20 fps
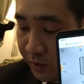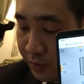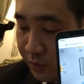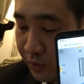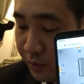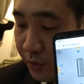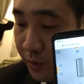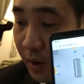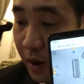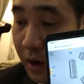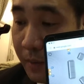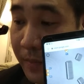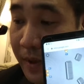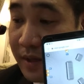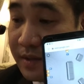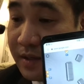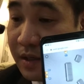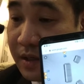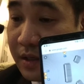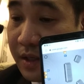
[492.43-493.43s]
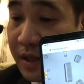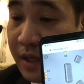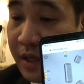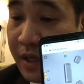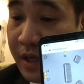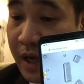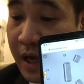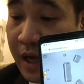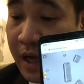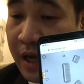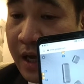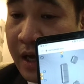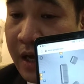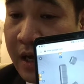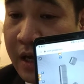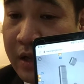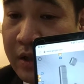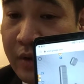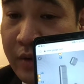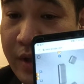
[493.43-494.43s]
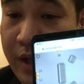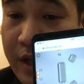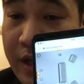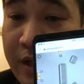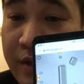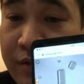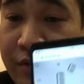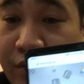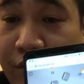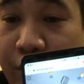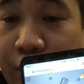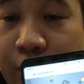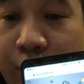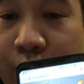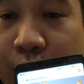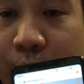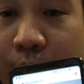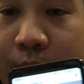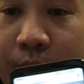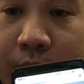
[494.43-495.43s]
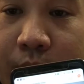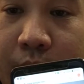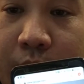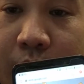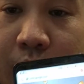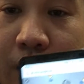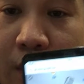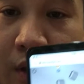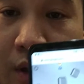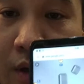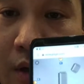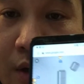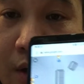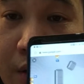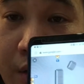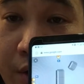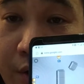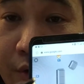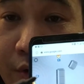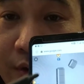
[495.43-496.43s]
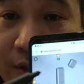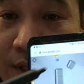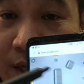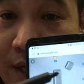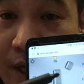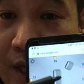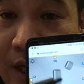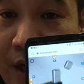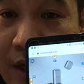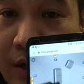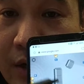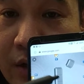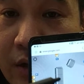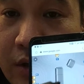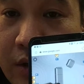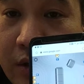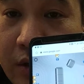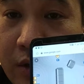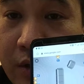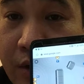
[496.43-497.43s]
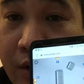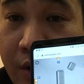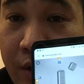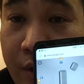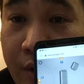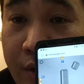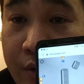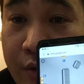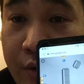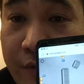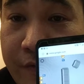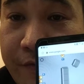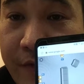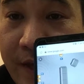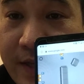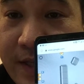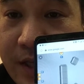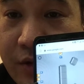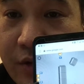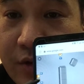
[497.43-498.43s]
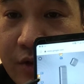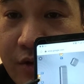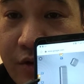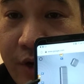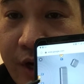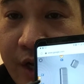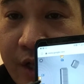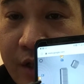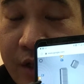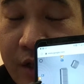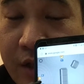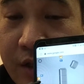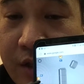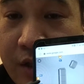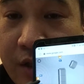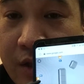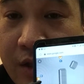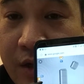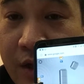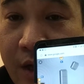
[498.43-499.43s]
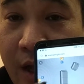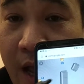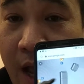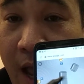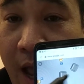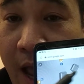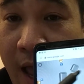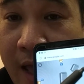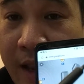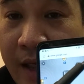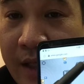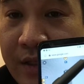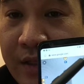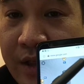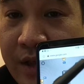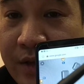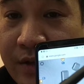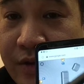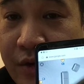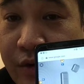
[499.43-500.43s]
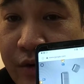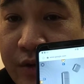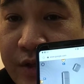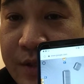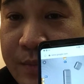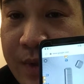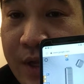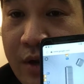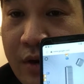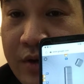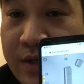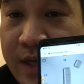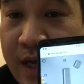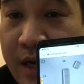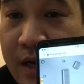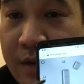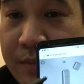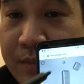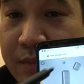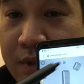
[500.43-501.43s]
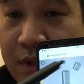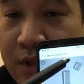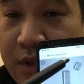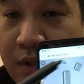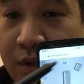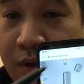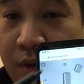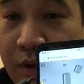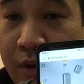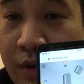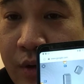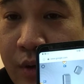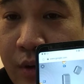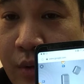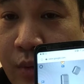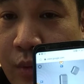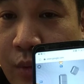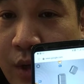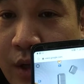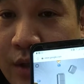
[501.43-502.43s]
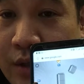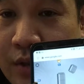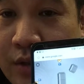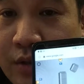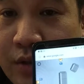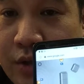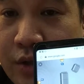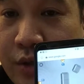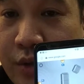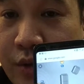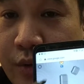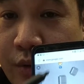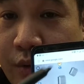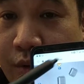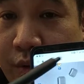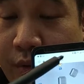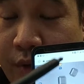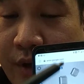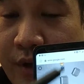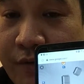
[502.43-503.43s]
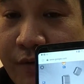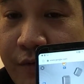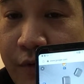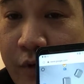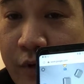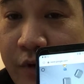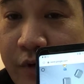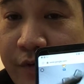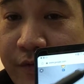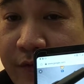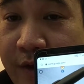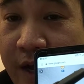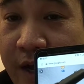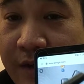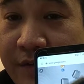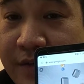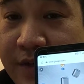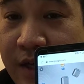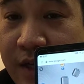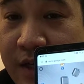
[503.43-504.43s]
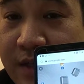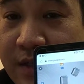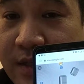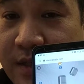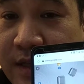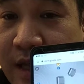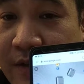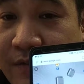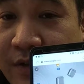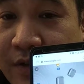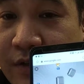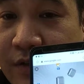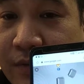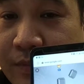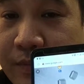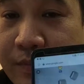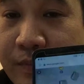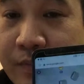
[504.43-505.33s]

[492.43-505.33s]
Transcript: You are basically looking into, you're sitting here, you're facing the screen, and then these are the speaker setups. 1, 2, 3, 4, 5, 6, 7,